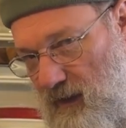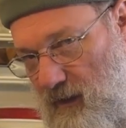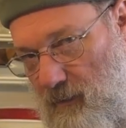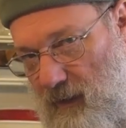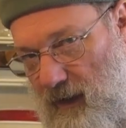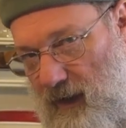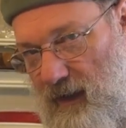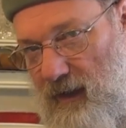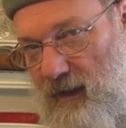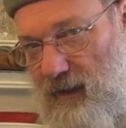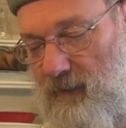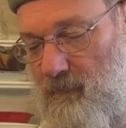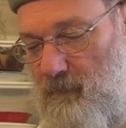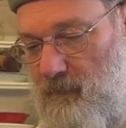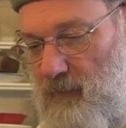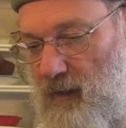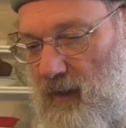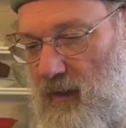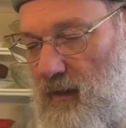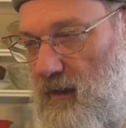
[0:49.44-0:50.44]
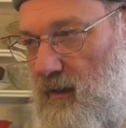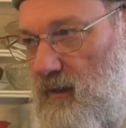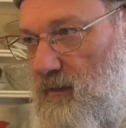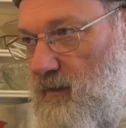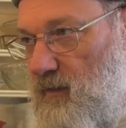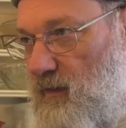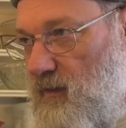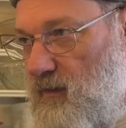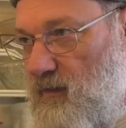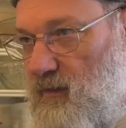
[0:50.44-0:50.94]
the pan
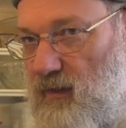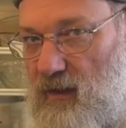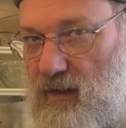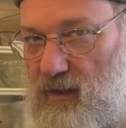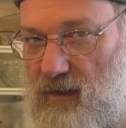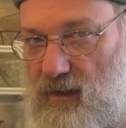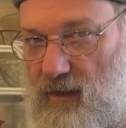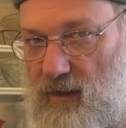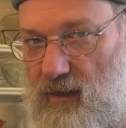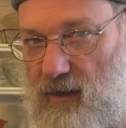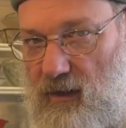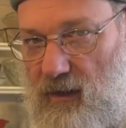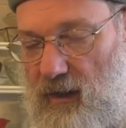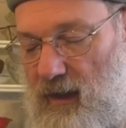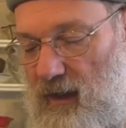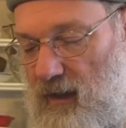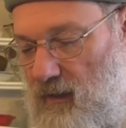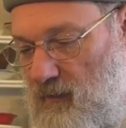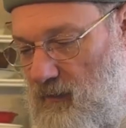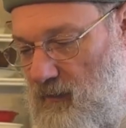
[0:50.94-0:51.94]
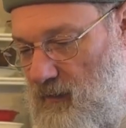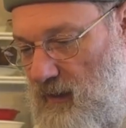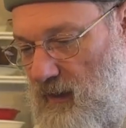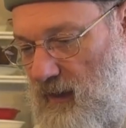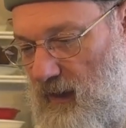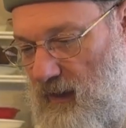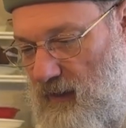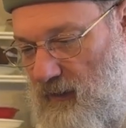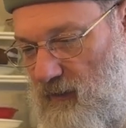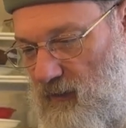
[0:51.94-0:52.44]
so you can see how
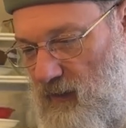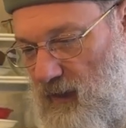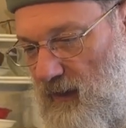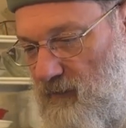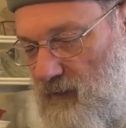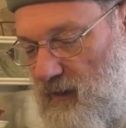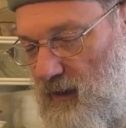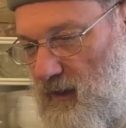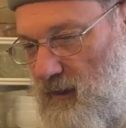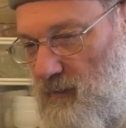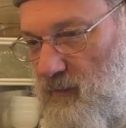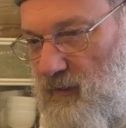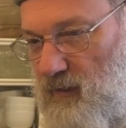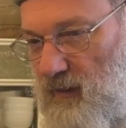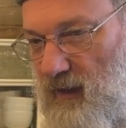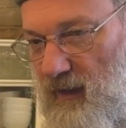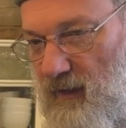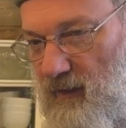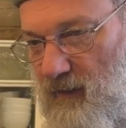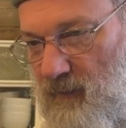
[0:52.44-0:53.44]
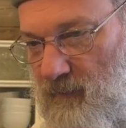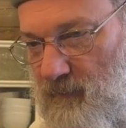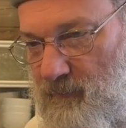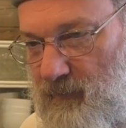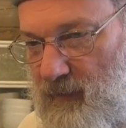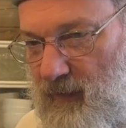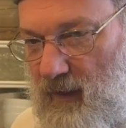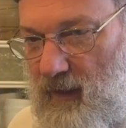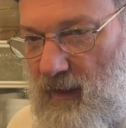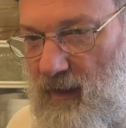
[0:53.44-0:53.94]
the gravy comes together.
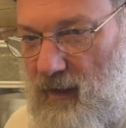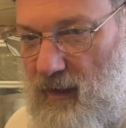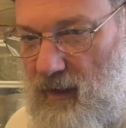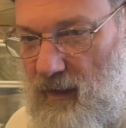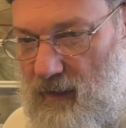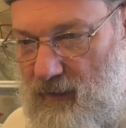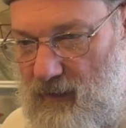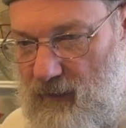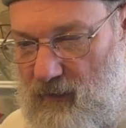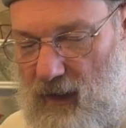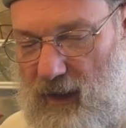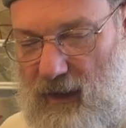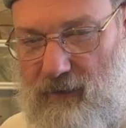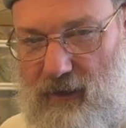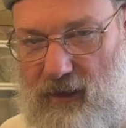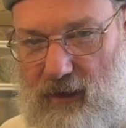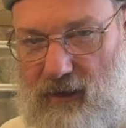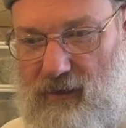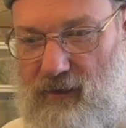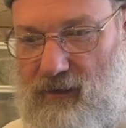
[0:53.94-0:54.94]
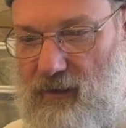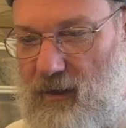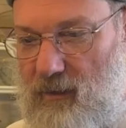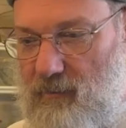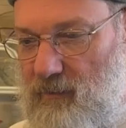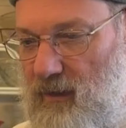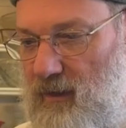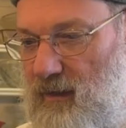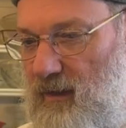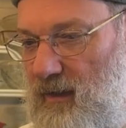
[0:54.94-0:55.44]
The gravy is
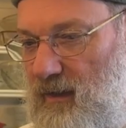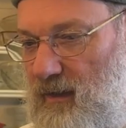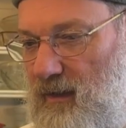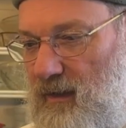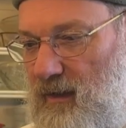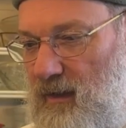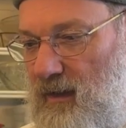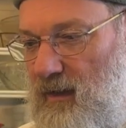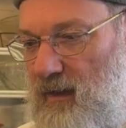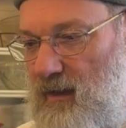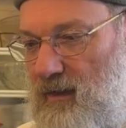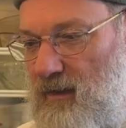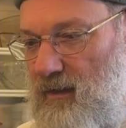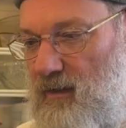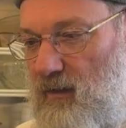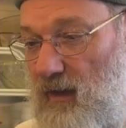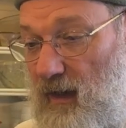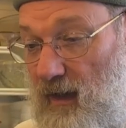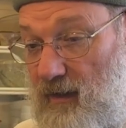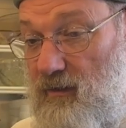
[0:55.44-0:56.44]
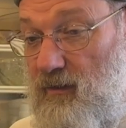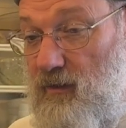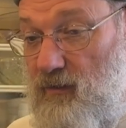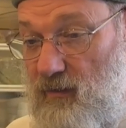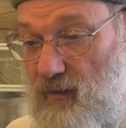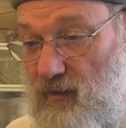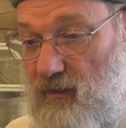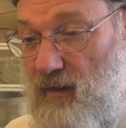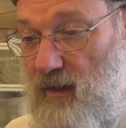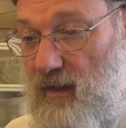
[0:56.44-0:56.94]
something that, I
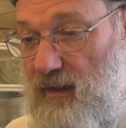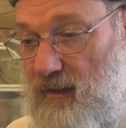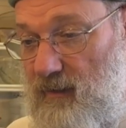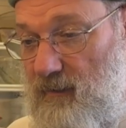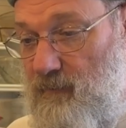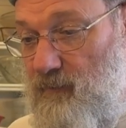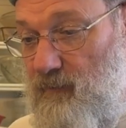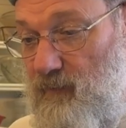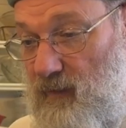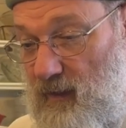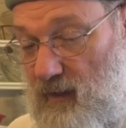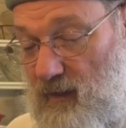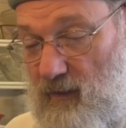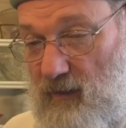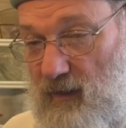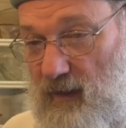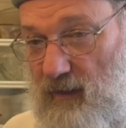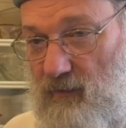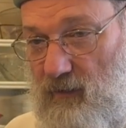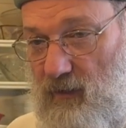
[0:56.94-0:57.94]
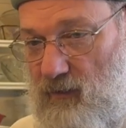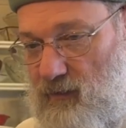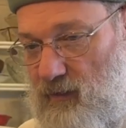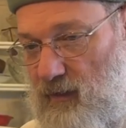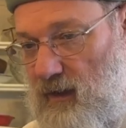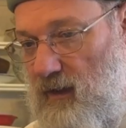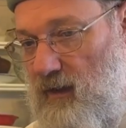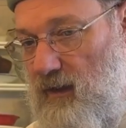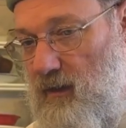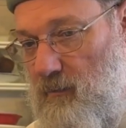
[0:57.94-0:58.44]
used to think, like
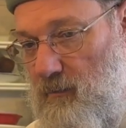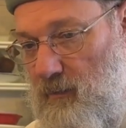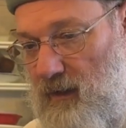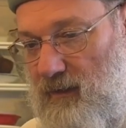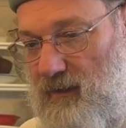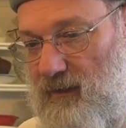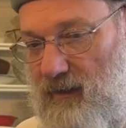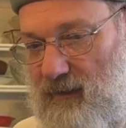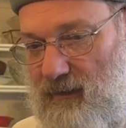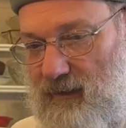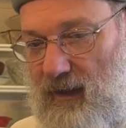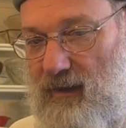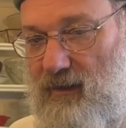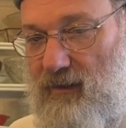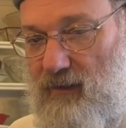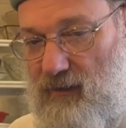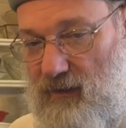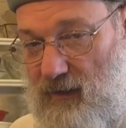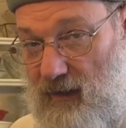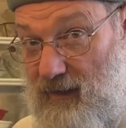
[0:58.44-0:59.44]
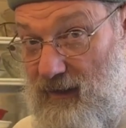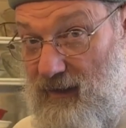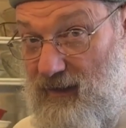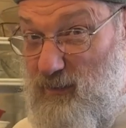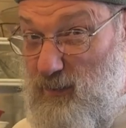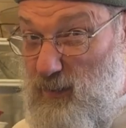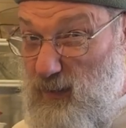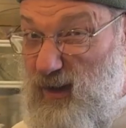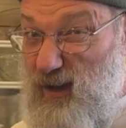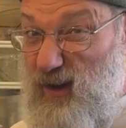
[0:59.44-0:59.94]
Rochelle and the biscuits, I used to think it's
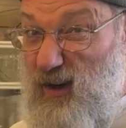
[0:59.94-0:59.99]
pretty